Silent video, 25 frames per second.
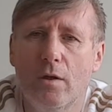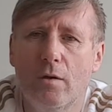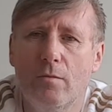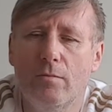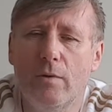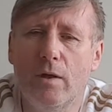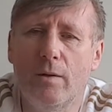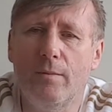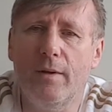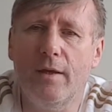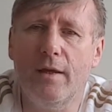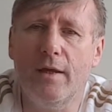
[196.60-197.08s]

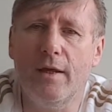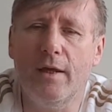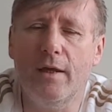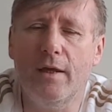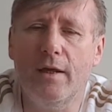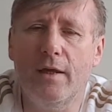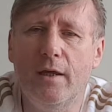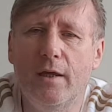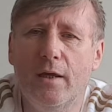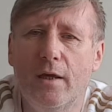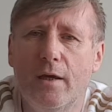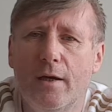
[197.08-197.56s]

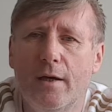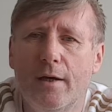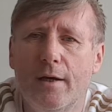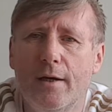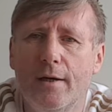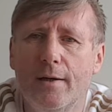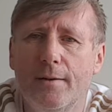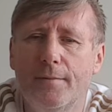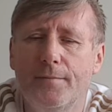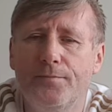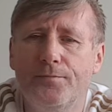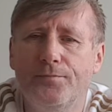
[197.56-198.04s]
maybe
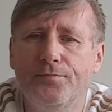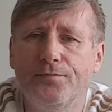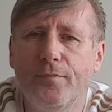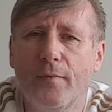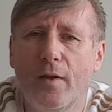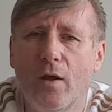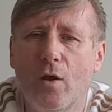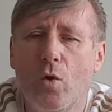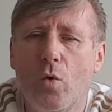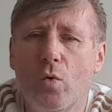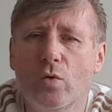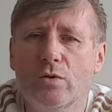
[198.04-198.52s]

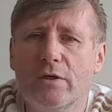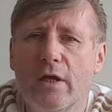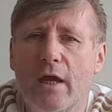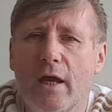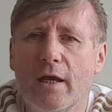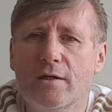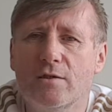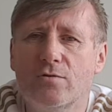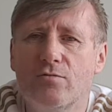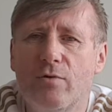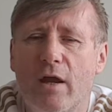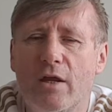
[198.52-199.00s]
a
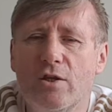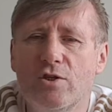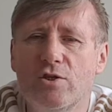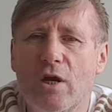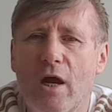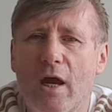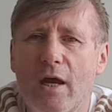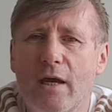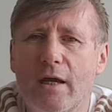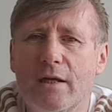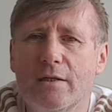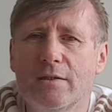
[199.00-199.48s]
Gore-Tex rain
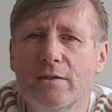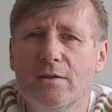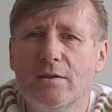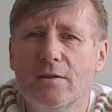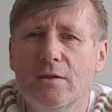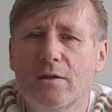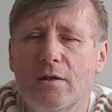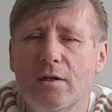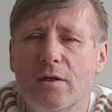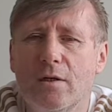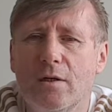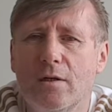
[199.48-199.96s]
jacket,
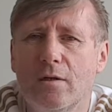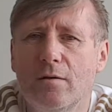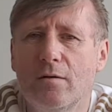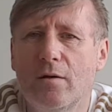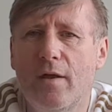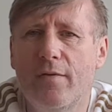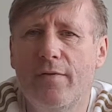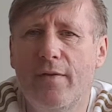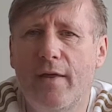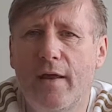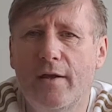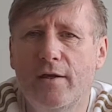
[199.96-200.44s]

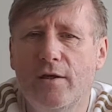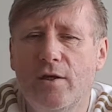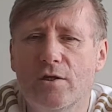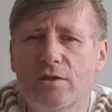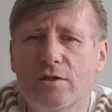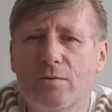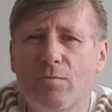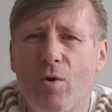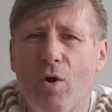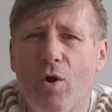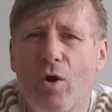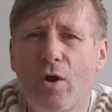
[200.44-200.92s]
and then your
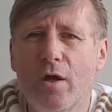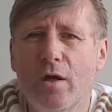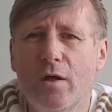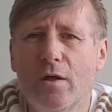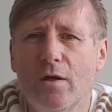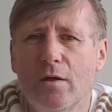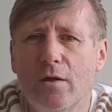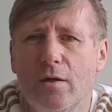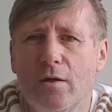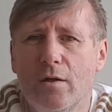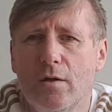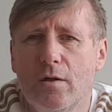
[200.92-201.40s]
smock.
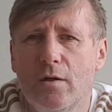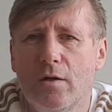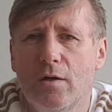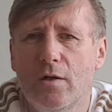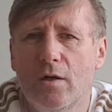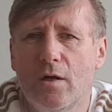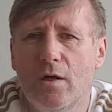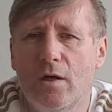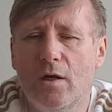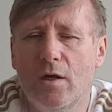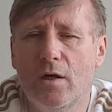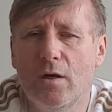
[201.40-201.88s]

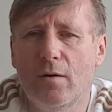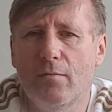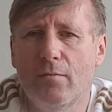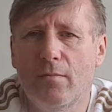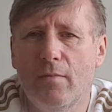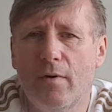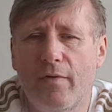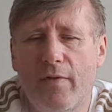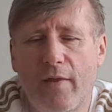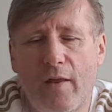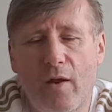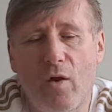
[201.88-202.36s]

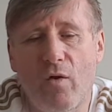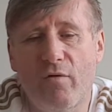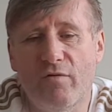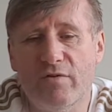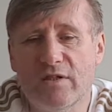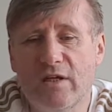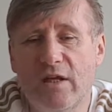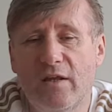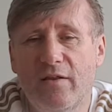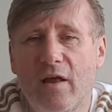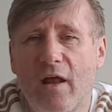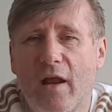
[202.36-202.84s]
And that
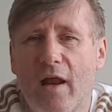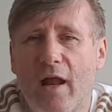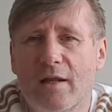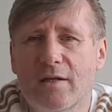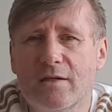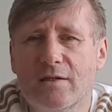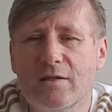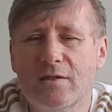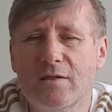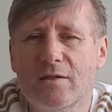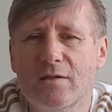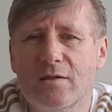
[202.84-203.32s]
obviously that
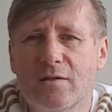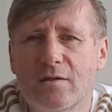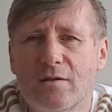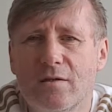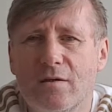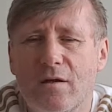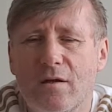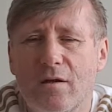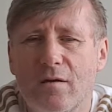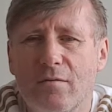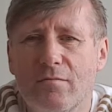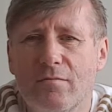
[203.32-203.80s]
adds
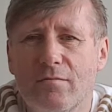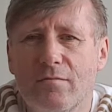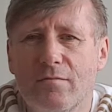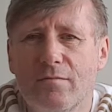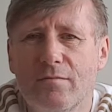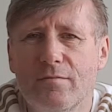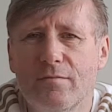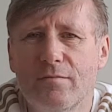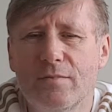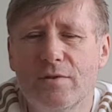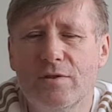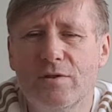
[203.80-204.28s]

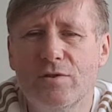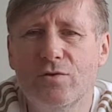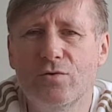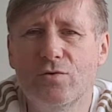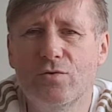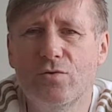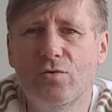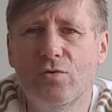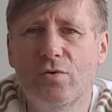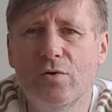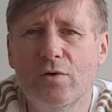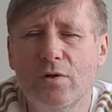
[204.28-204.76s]

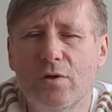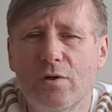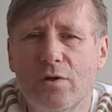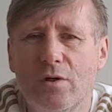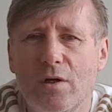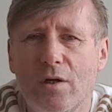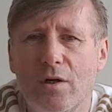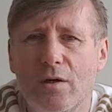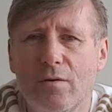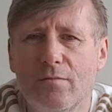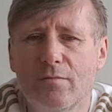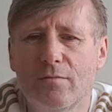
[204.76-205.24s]
to
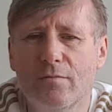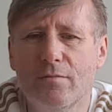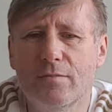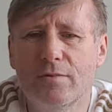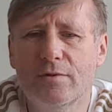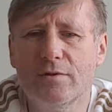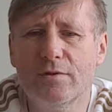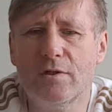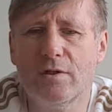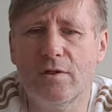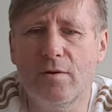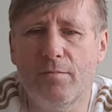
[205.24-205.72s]

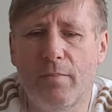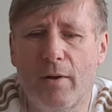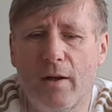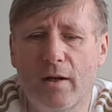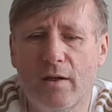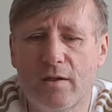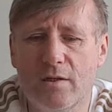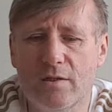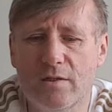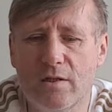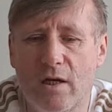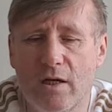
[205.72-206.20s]
the
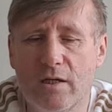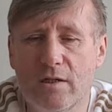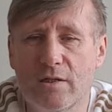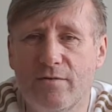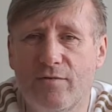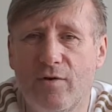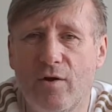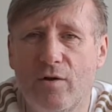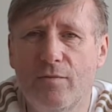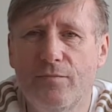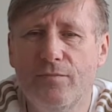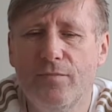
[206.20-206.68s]
bulk, the size
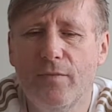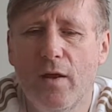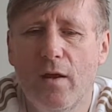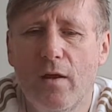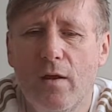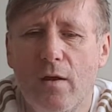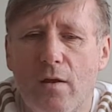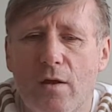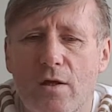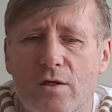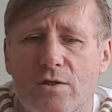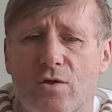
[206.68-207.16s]
of you.
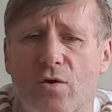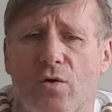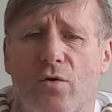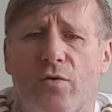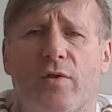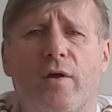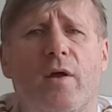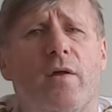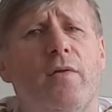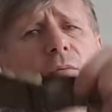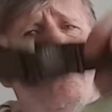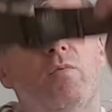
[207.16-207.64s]
So
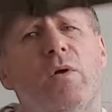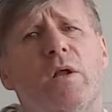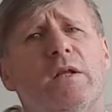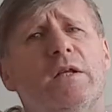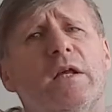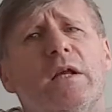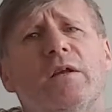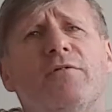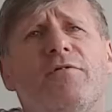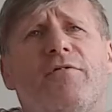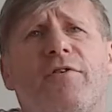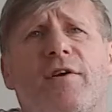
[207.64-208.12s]
that it
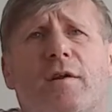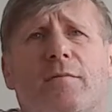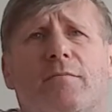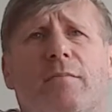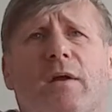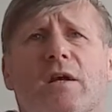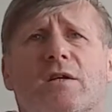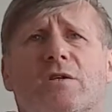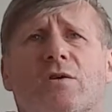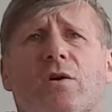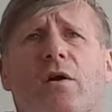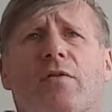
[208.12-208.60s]
didn't fit
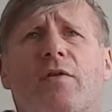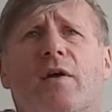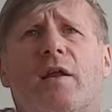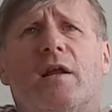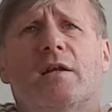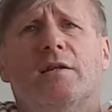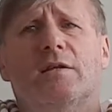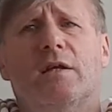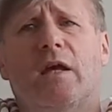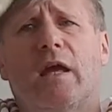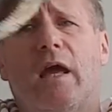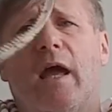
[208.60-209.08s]
me, so I then
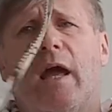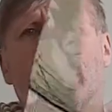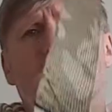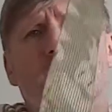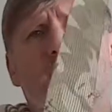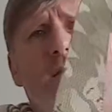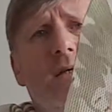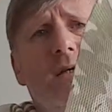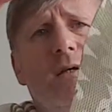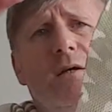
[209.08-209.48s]
had to get